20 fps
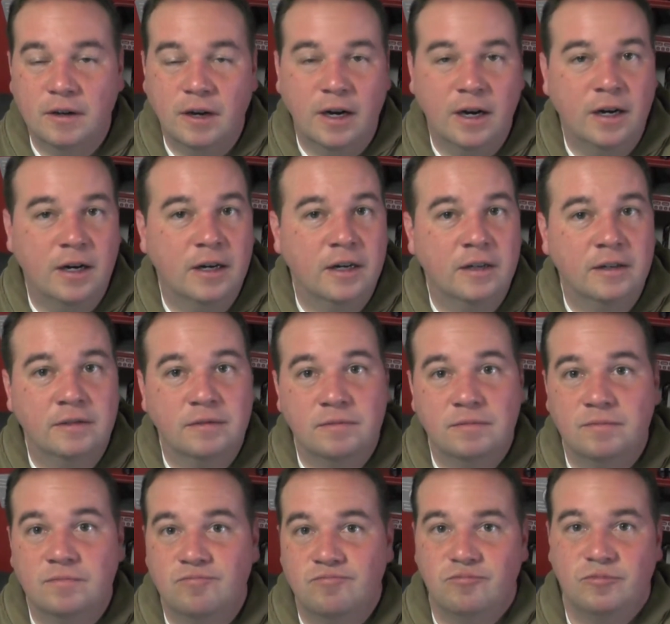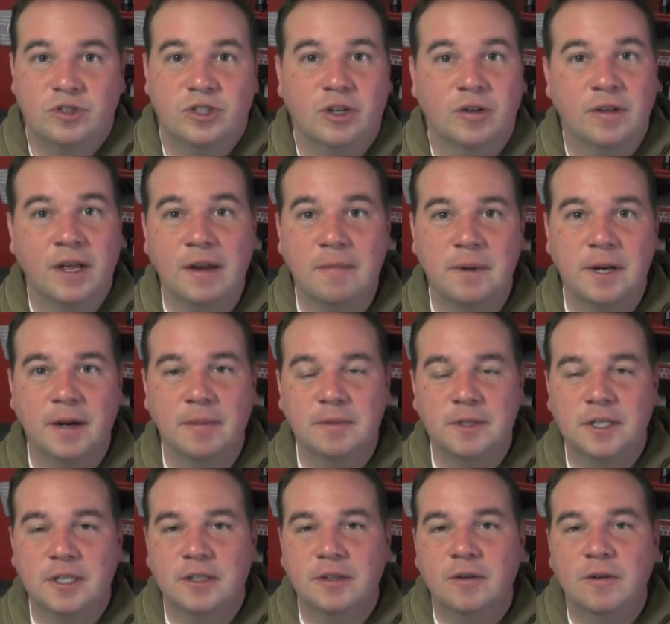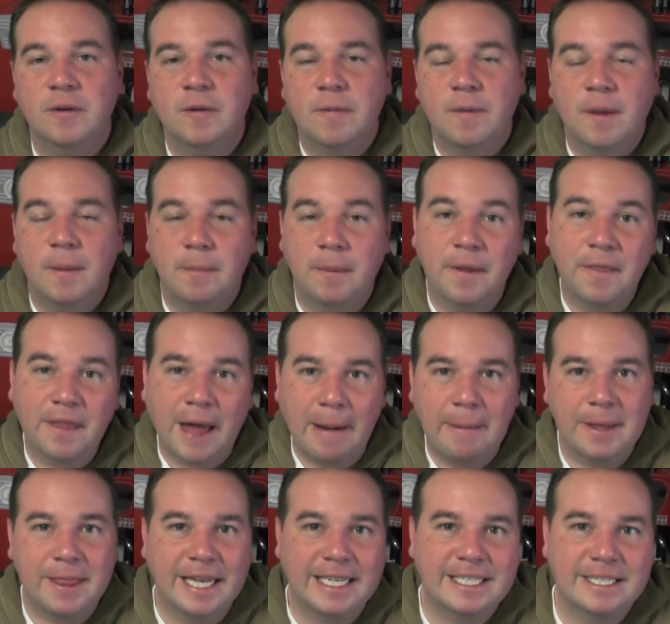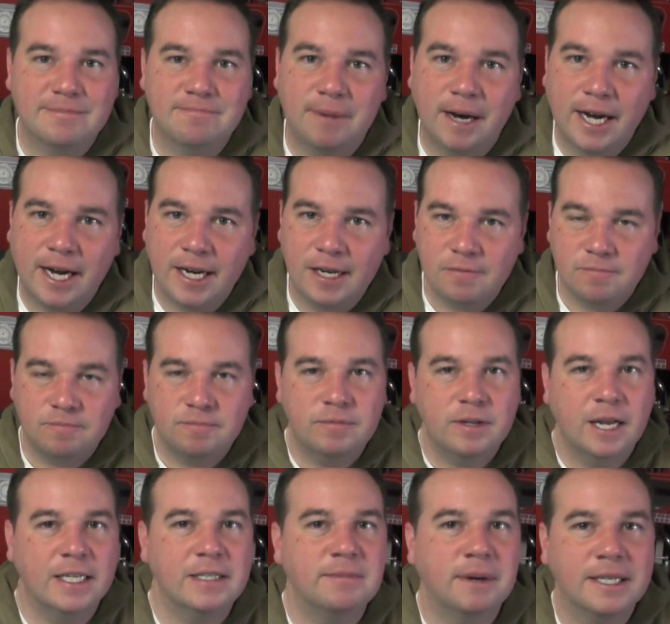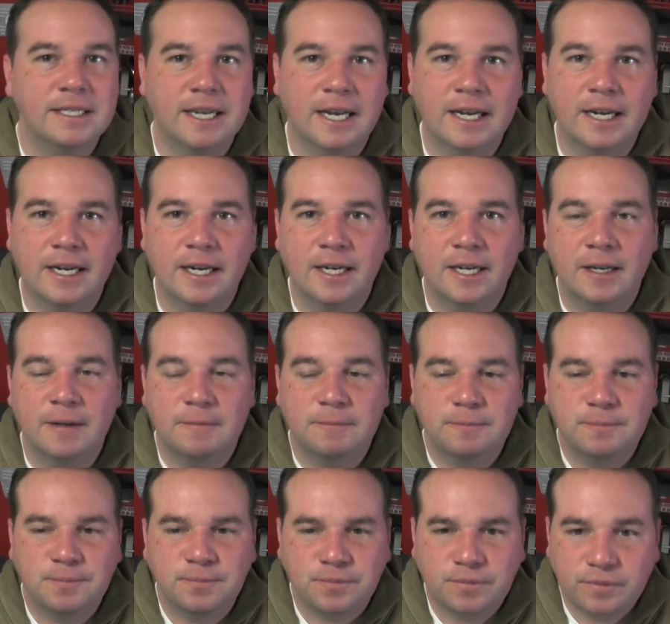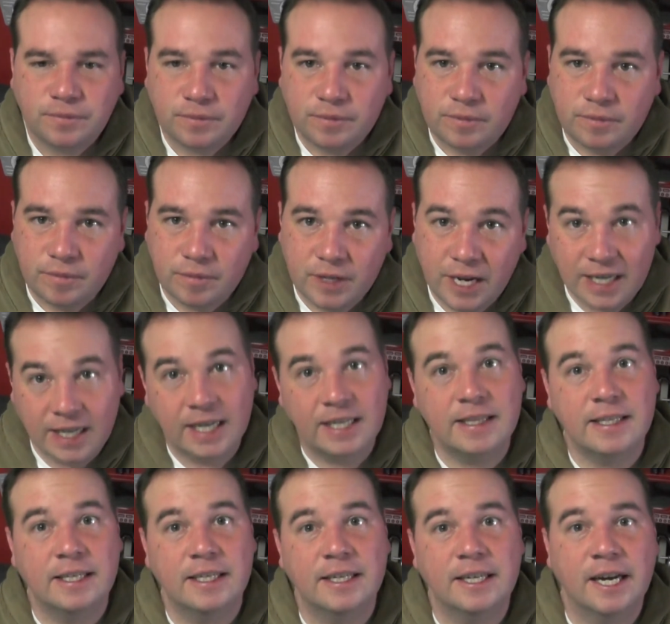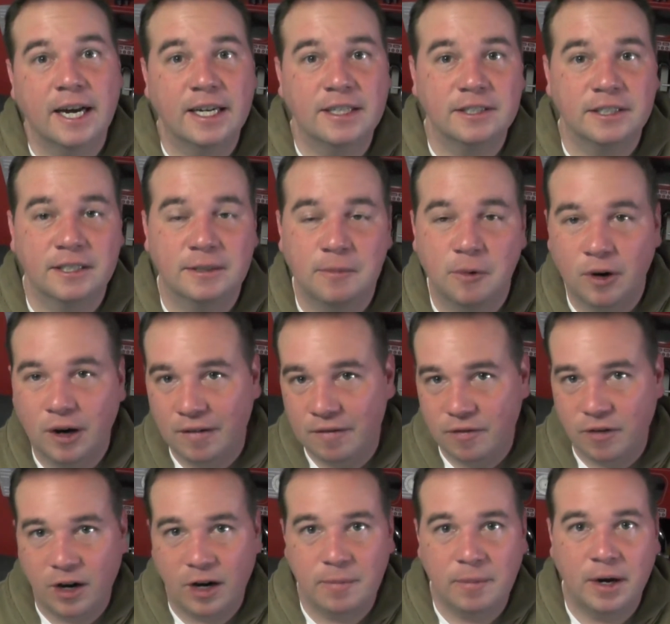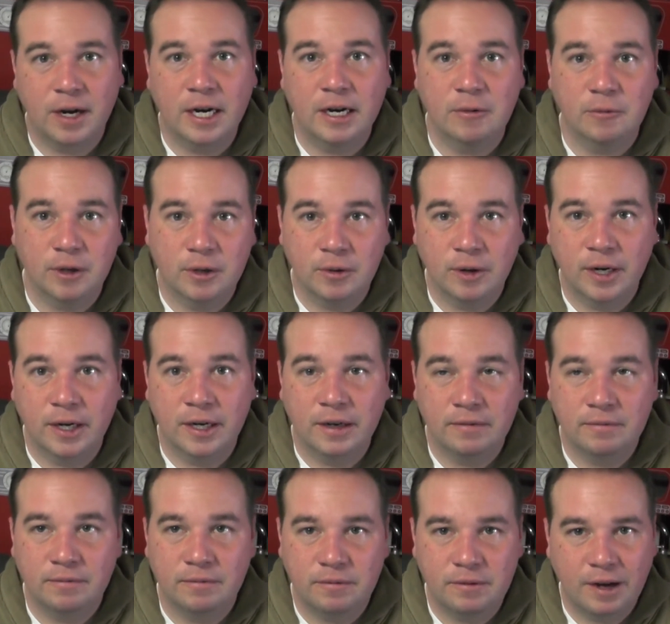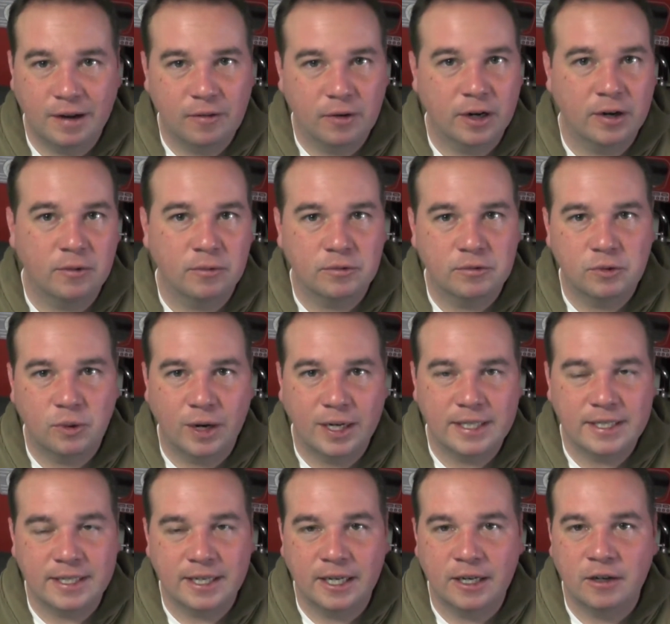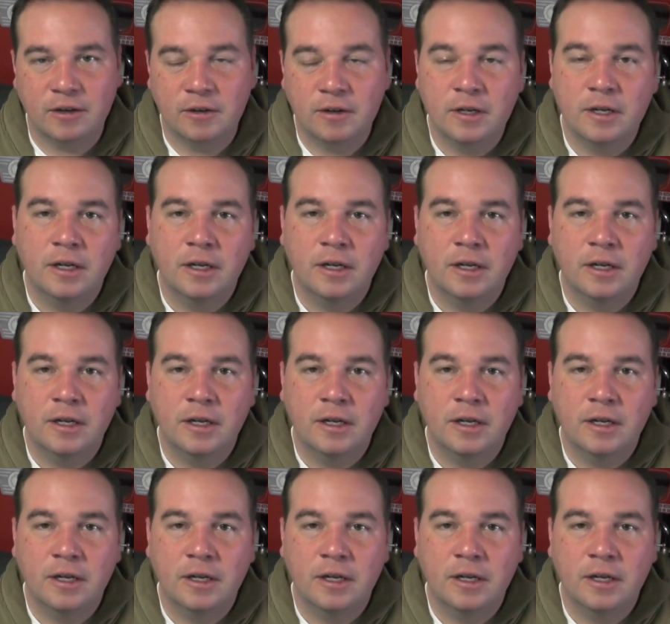Uh, so that'd be up to you. But I mean, that's my that's my take on it. I like the ending actually. The more I've thought about it and reread it, I've read it twice now.